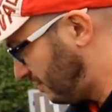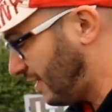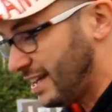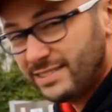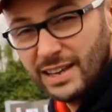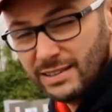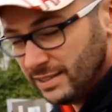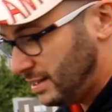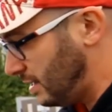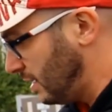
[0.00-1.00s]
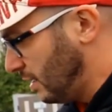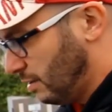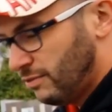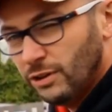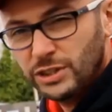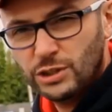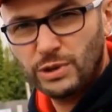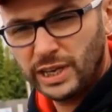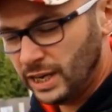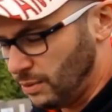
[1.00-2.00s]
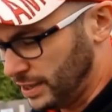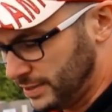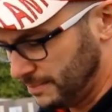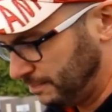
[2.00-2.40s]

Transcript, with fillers: fast AC, 43 kilowatts.